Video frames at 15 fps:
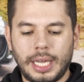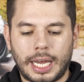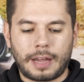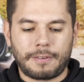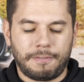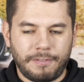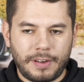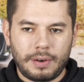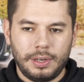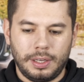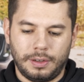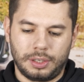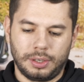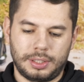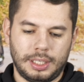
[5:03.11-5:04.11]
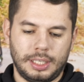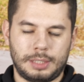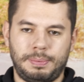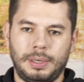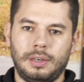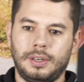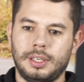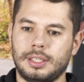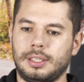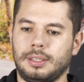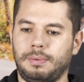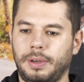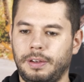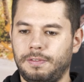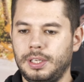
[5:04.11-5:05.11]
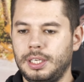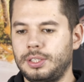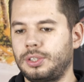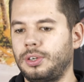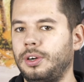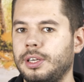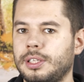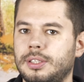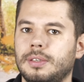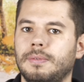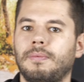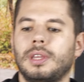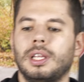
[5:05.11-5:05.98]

have very good experiences with these coils